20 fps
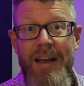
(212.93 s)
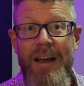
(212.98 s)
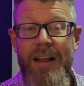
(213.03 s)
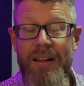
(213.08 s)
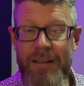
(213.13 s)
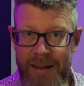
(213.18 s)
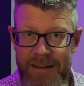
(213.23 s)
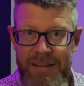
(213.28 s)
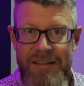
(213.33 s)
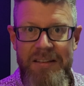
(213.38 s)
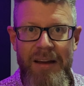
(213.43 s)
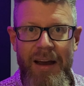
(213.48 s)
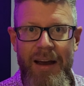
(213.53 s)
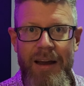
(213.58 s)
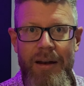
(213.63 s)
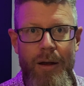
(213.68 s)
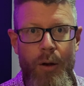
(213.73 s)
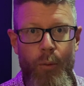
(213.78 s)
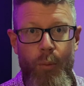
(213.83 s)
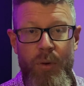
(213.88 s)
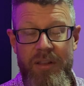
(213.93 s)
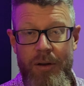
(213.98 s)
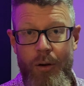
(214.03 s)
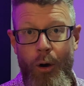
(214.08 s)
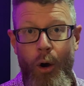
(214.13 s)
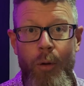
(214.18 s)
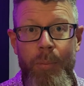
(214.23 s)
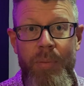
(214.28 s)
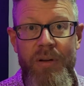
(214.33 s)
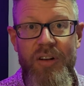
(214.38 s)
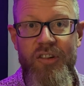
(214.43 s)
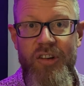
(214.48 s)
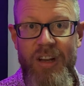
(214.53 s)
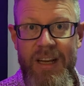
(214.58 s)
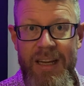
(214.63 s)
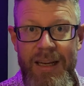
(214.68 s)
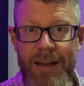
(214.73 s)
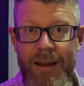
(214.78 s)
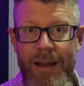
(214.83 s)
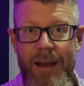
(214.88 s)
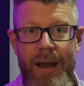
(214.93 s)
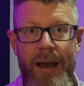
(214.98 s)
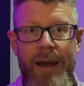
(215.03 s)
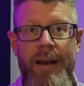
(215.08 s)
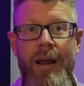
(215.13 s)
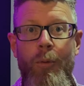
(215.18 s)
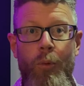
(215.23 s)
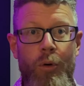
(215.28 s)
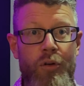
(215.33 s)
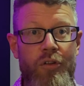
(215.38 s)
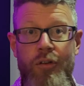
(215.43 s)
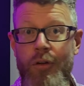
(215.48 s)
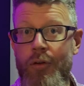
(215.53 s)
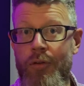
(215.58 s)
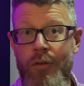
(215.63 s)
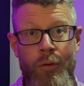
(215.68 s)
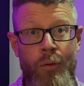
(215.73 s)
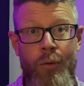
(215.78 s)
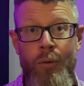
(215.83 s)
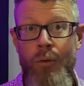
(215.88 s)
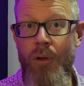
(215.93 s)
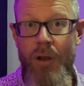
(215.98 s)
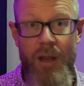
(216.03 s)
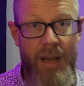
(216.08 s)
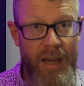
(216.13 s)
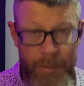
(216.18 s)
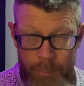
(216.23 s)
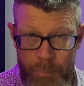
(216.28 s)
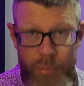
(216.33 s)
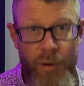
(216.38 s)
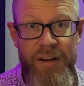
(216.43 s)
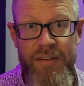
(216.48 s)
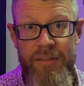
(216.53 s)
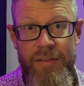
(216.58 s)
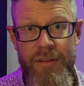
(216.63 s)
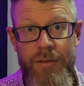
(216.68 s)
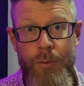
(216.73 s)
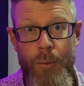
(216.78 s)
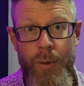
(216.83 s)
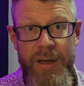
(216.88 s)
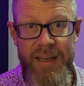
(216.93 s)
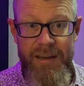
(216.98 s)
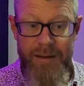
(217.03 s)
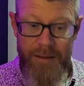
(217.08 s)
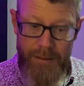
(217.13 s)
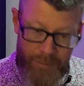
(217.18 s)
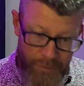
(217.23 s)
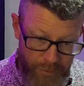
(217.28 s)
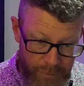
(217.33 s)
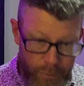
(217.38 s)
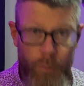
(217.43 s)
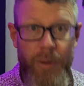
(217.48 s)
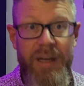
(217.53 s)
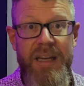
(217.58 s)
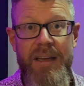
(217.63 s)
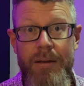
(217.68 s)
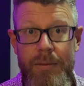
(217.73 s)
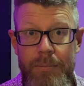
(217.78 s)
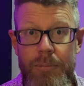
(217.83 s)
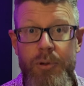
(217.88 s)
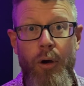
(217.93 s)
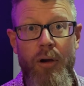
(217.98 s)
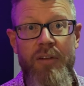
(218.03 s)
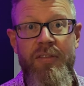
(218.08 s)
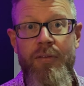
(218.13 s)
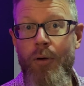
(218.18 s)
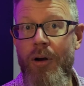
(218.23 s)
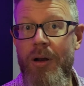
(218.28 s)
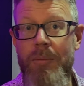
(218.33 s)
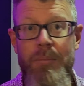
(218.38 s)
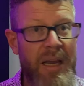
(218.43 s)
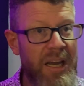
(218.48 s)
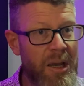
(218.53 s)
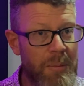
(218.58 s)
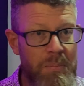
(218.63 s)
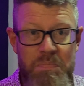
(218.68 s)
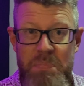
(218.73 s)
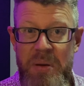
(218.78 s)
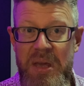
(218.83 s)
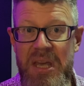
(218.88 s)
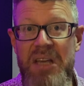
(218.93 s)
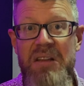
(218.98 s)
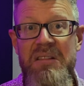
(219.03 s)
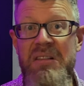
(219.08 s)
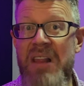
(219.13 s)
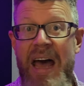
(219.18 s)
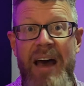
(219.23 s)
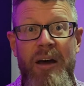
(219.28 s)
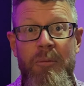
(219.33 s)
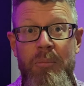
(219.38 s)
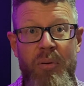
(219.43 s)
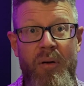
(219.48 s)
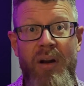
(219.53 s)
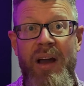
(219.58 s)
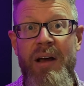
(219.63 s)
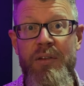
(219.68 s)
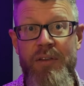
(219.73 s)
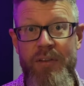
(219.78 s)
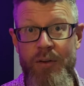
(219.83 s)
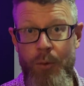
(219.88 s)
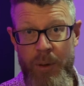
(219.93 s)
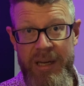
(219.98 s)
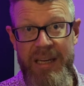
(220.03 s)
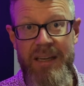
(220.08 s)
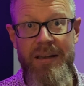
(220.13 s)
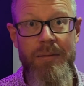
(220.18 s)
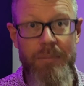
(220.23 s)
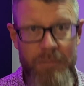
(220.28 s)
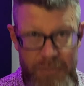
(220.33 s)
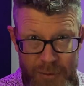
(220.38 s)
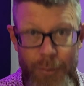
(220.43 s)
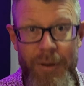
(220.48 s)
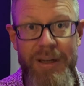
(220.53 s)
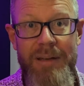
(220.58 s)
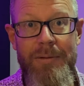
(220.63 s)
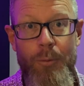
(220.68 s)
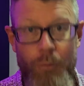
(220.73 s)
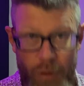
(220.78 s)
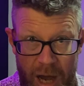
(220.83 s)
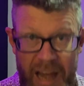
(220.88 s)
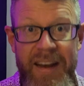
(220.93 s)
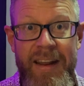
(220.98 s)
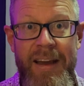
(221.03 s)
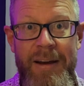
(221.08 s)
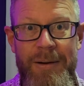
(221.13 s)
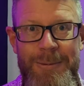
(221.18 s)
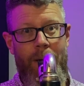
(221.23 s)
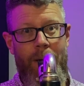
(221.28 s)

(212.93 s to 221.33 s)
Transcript: Let's start with an open G, and I want you to embrace the squeak. Squeak. Go for it. Make a big, loud, proud squeak. Do it right now.